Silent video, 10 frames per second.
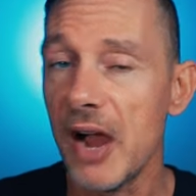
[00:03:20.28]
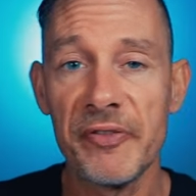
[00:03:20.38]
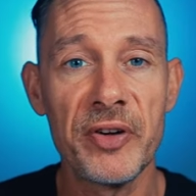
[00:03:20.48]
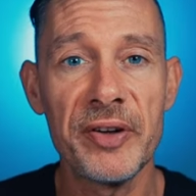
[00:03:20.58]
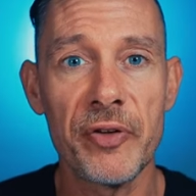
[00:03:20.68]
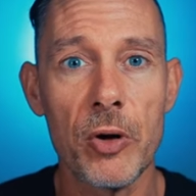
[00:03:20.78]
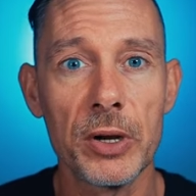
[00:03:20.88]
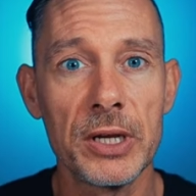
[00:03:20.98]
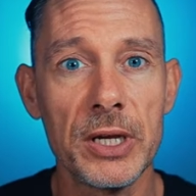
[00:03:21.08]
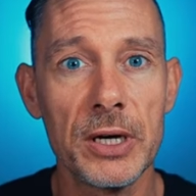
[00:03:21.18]
I'm free
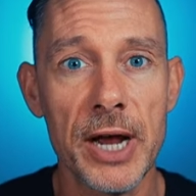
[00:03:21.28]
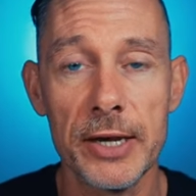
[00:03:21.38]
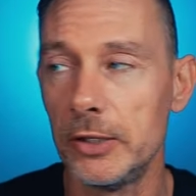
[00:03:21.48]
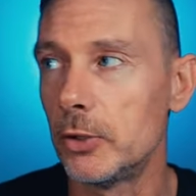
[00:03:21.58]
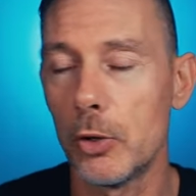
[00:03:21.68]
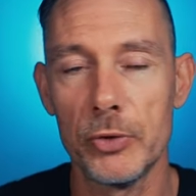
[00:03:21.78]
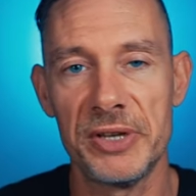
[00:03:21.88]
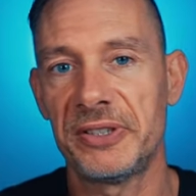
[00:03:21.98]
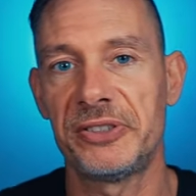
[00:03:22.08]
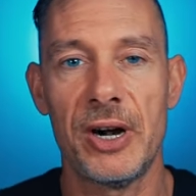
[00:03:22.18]
falling here, and you don't
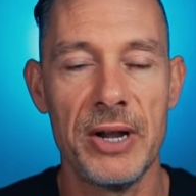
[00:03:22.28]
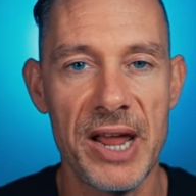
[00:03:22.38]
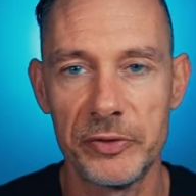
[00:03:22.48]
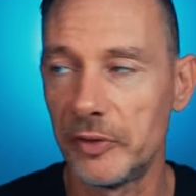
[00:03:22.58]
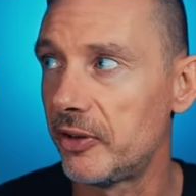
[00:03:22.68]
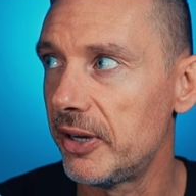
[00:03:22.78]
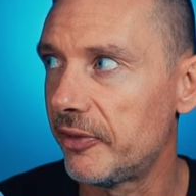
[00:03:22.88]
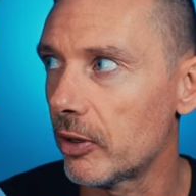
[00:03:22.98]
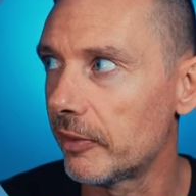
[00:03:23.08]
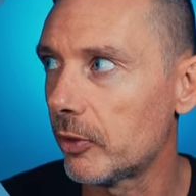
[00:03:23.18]
necessarily have to free
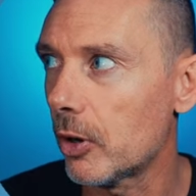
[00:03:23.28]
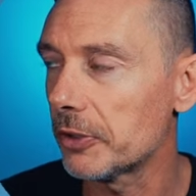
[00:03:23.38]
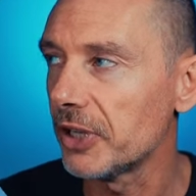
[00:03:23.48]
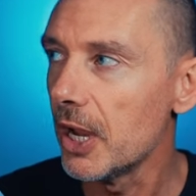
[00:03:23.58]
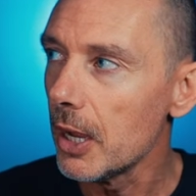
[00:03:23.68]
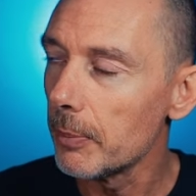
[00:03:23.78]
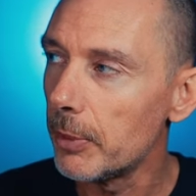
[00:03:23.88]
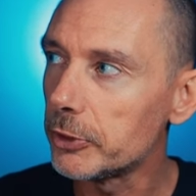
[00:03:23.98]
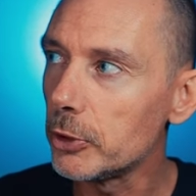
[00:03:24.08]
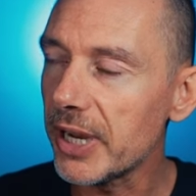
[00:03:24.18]
fall, of course,
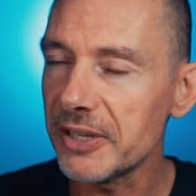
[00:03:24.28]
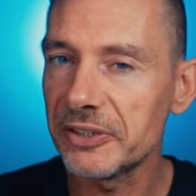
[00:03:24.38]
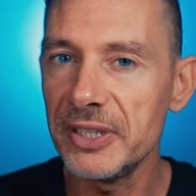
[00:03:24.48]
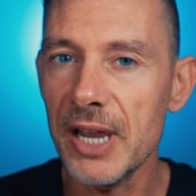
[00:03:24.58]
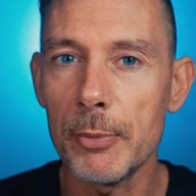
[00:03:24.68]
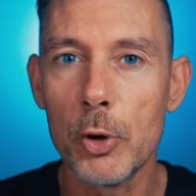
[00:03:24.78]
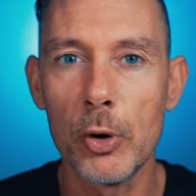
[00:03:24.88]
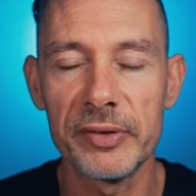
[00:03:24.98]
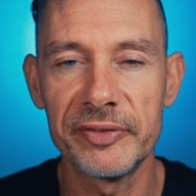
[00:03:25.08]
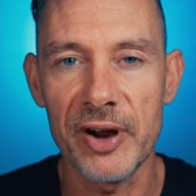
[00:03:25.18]
but you can see I'm
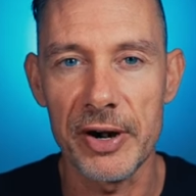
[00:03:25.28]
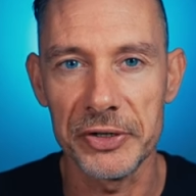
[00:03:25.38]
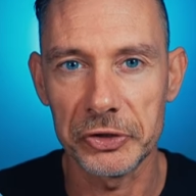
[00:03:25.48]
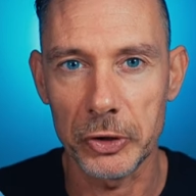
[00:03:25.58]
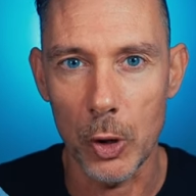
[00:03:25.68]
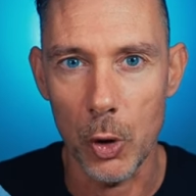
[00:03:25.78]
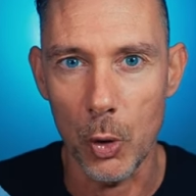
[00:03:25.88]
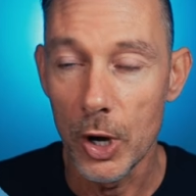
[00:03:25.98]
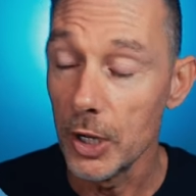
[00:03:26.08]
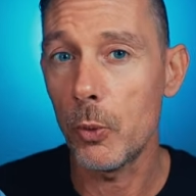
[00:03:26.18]
going very
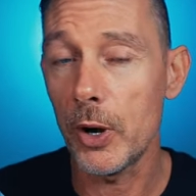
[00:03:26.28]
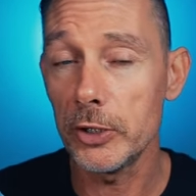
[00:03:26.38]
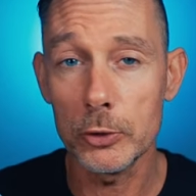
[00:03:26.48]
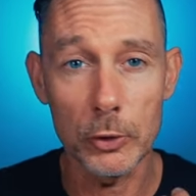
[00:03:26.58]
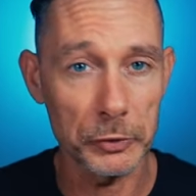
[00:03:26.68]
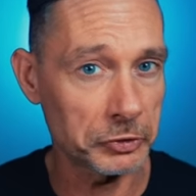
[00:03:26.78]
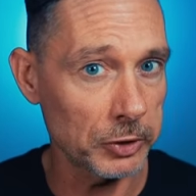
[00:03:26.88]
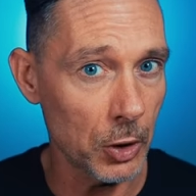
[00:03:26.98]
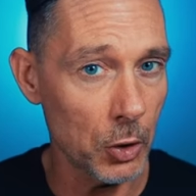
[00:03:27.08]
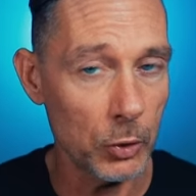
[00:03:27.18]
slow. When you go
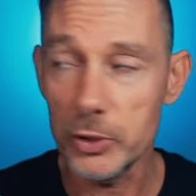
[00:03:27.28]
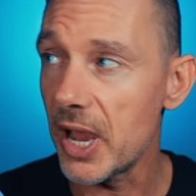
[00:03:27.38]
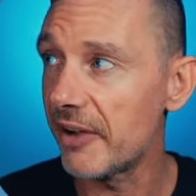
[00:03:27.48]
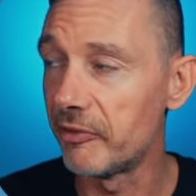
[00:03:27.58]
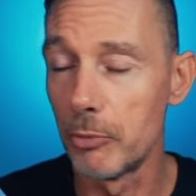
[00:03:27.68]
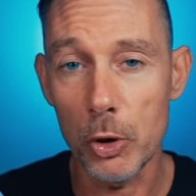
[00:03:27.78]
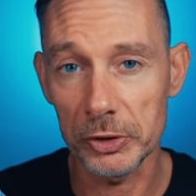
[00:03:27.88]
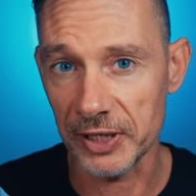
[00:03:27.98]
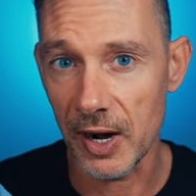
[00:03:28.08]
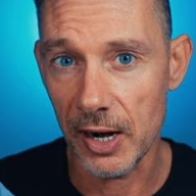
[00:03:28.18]
slow, you have more
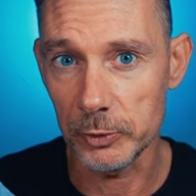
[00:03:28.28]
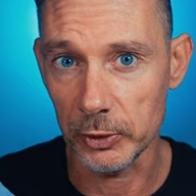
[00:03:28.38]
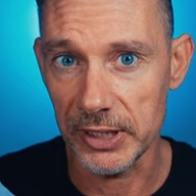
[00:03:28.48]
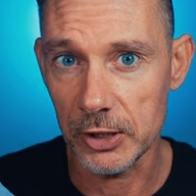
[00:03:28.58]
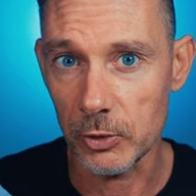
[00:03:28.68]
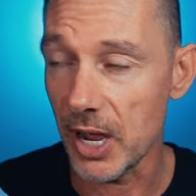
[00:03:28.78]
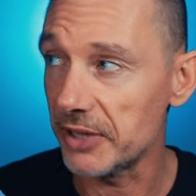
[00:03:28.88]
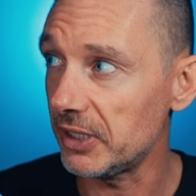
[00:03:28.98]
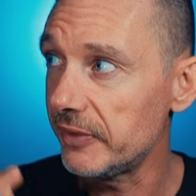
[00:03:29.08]
time to equalize.